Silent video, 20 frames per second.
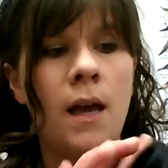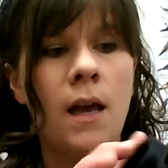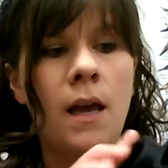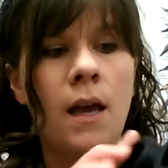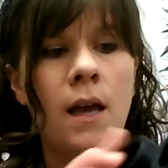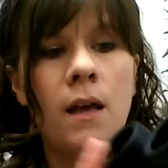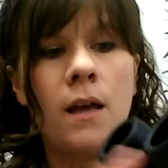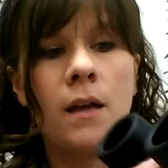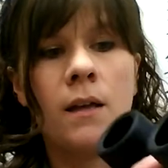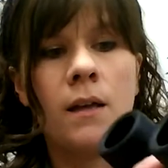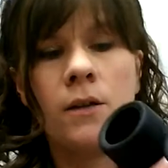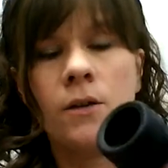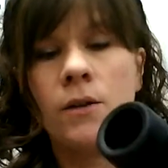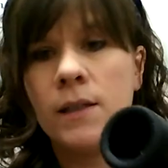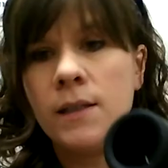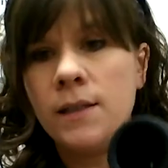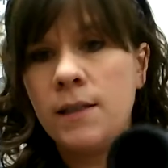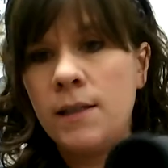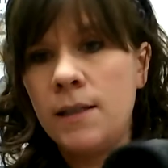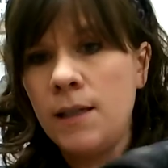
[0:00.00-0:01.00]
And you
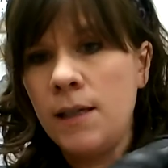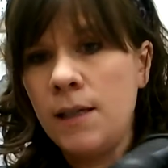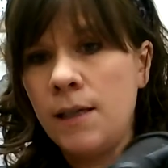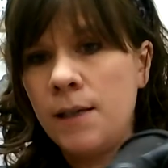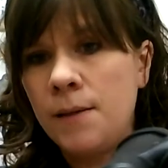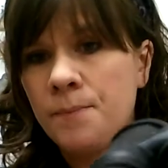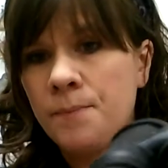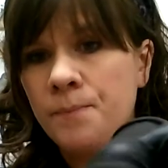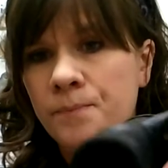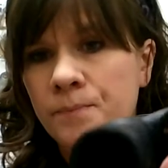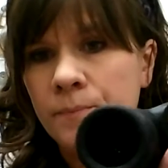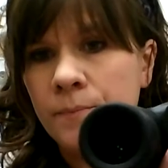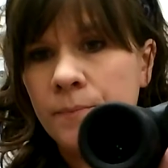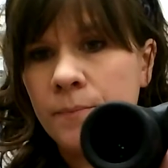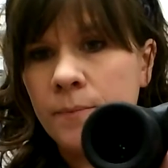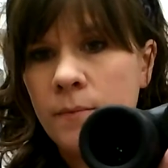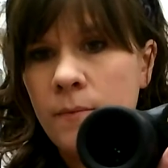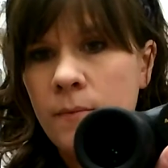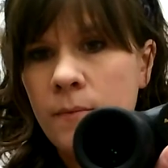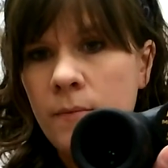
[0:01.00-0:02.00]
can see,
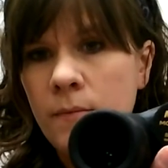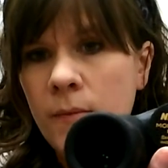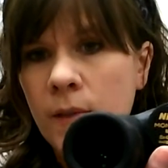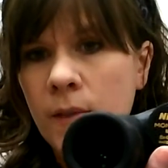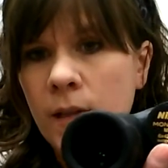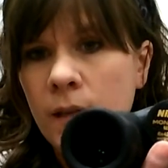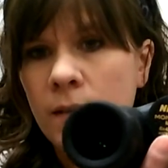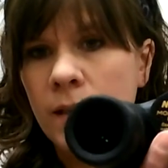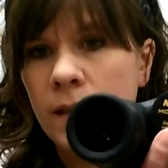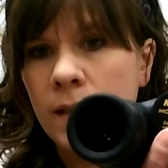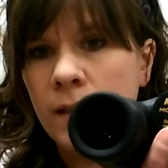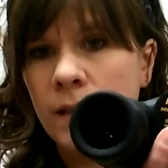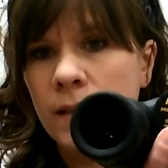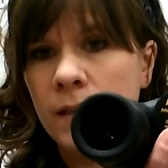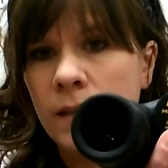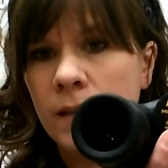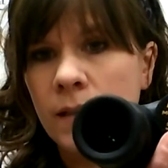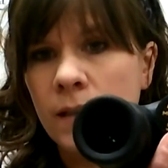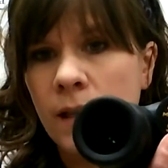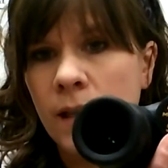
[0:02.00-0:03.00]
and this
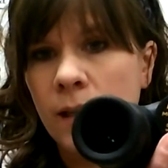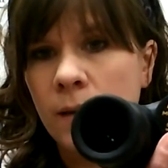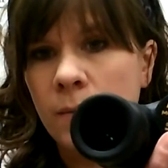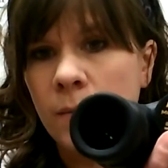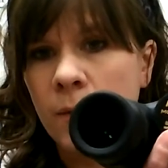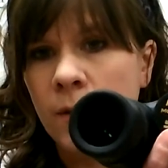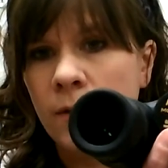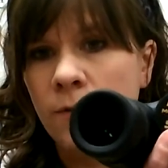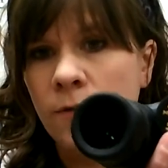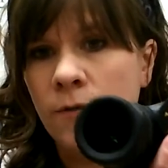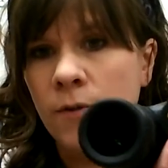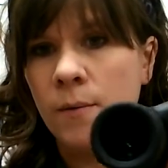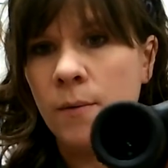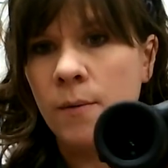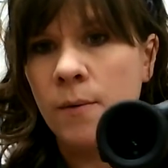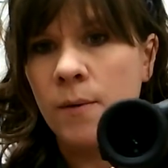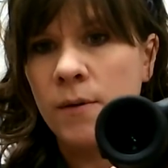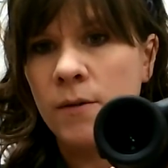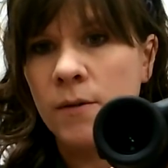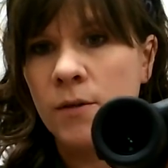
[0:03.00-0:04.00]
is the same
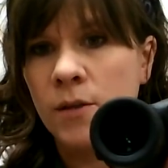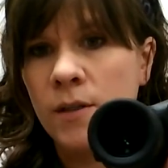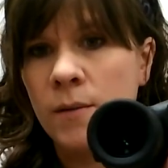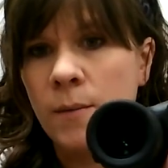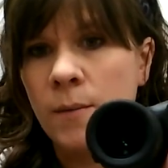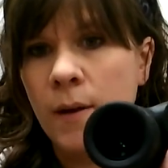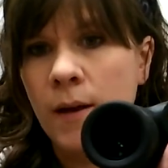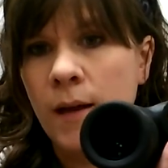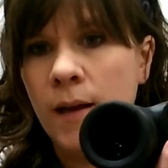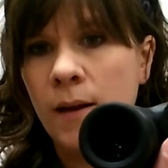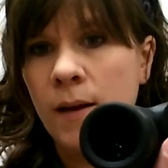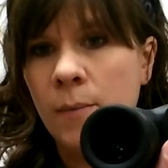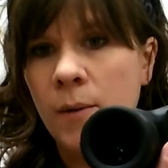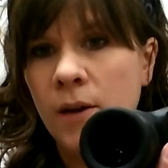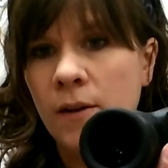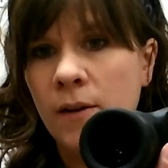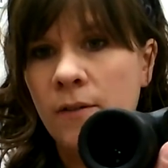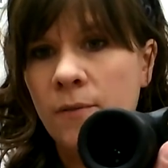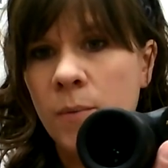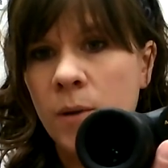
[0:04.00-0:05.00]
for just about any
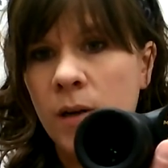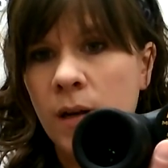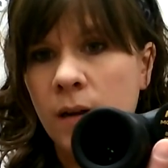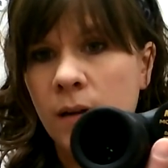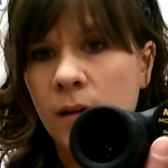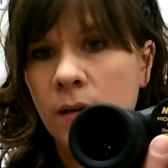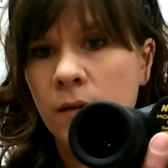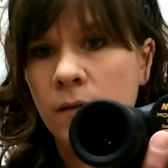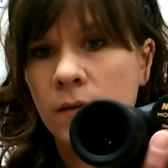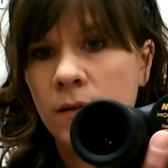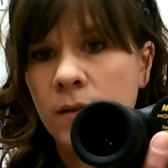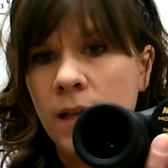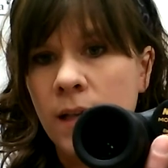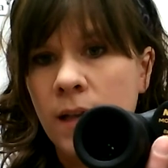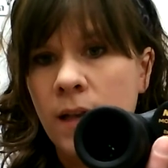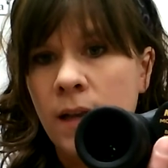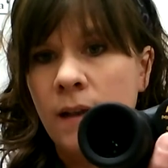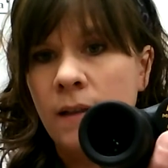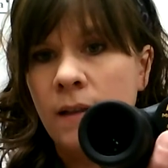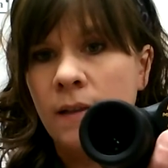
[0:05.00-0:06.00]
pair of binoculars,
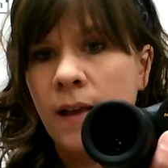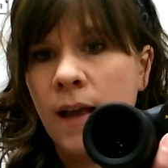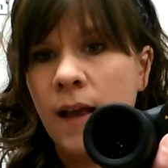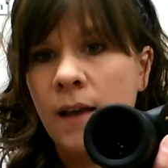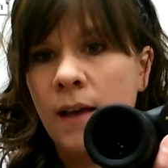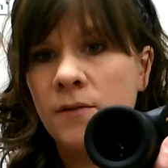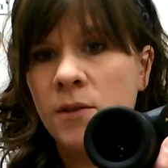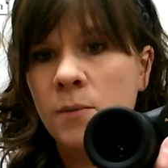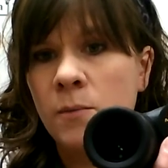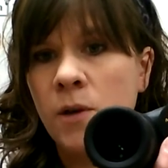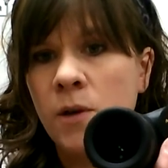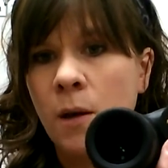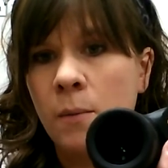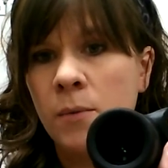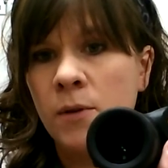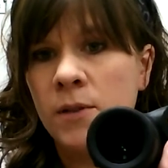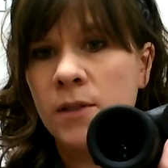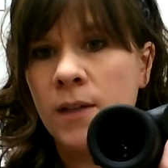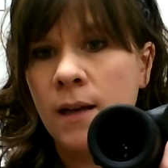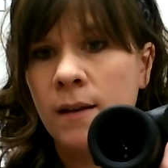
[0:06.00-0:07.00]
they have some
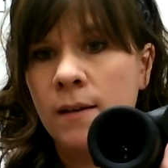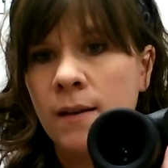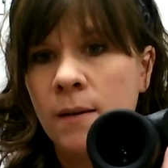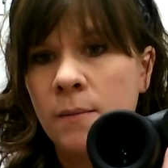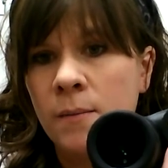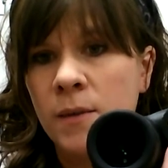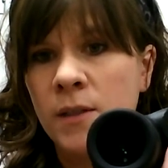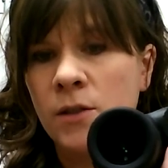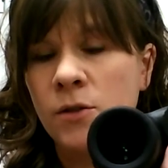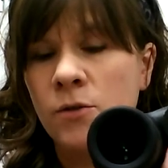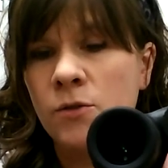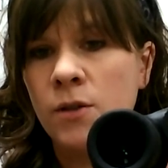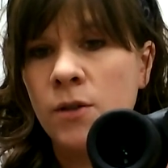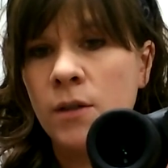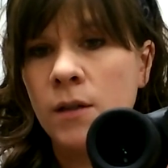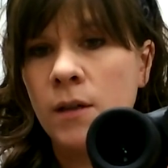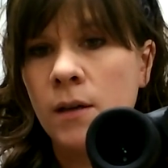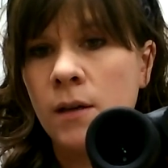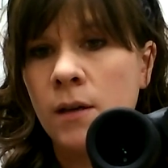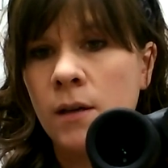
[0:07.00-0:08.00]
numbers on them. It's
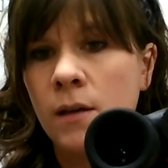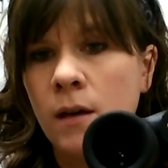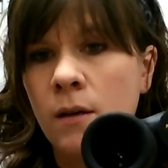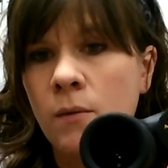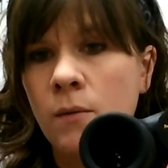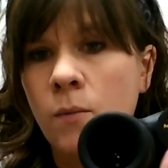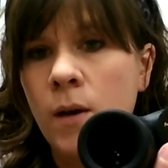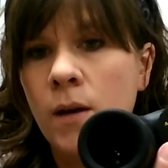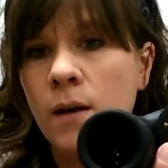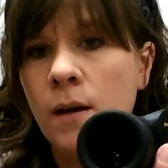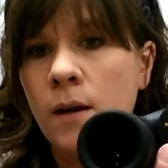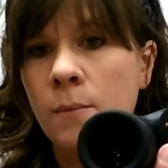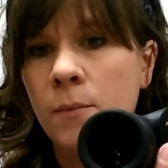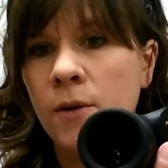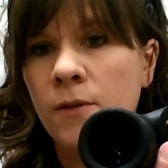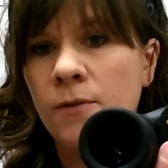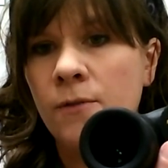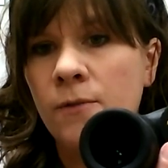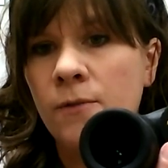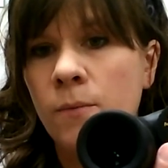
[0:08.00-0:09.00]
usually one
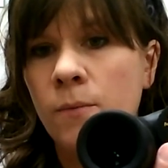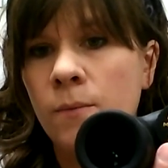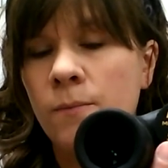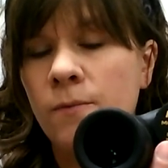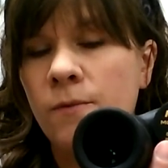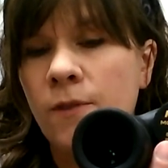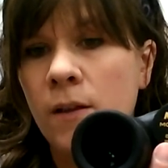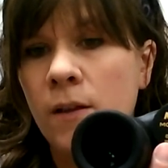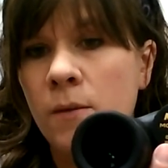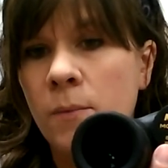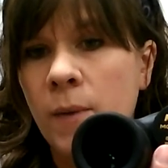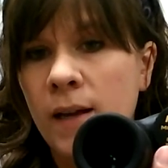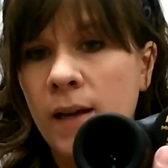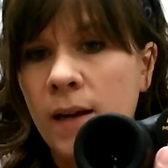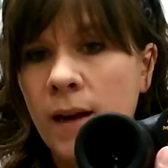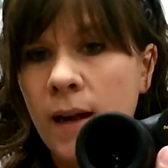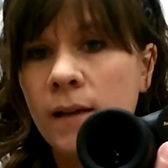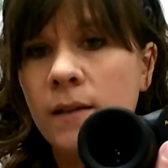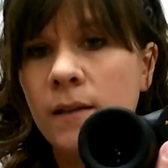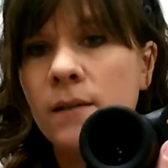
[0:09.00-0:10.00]
number followed by
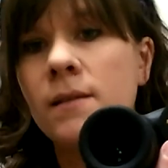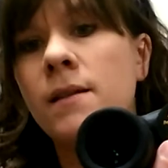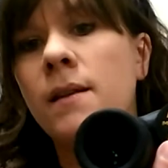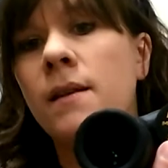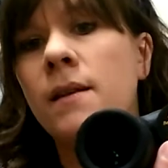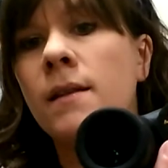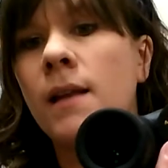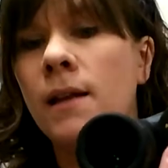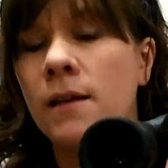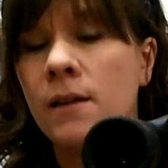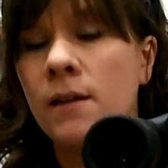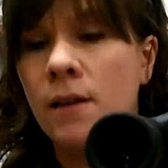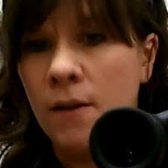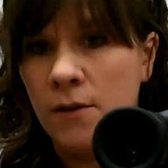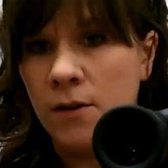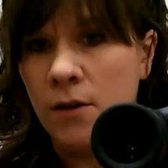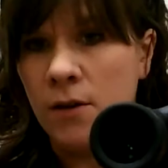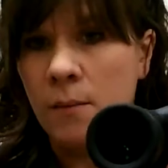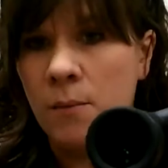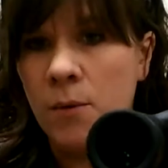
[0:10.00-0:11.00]
an X and then
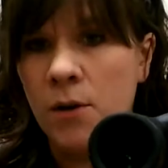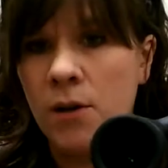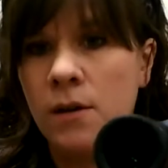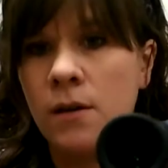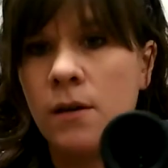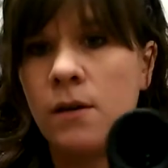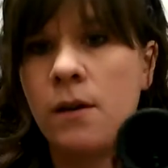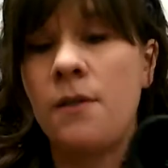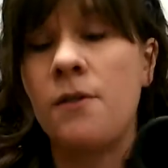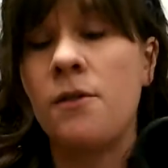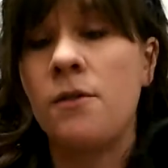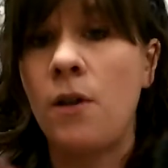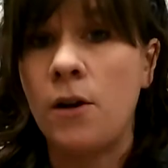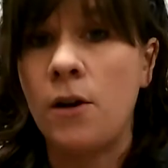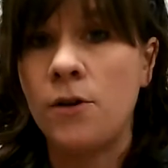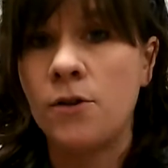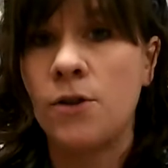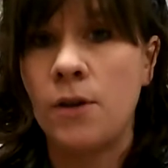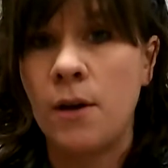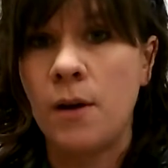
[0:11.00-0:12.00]
another number, another
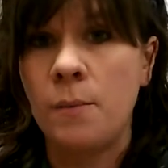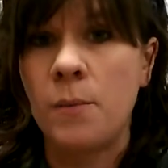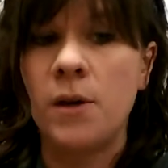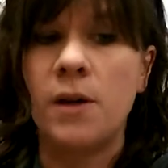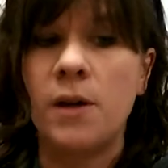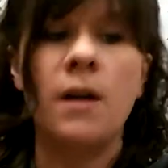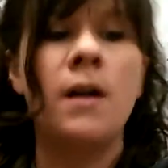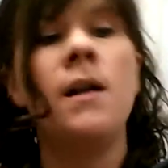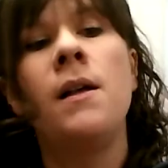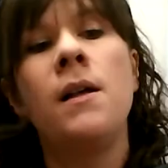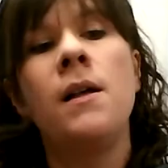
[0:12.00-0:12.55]
larger number.